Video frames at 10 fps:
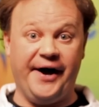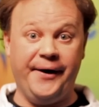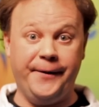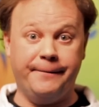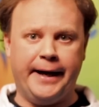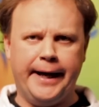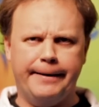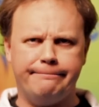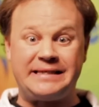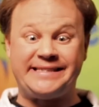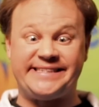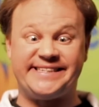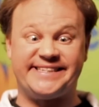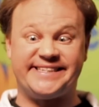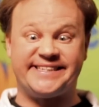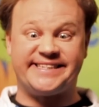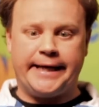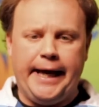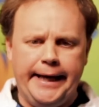home. Bzzz.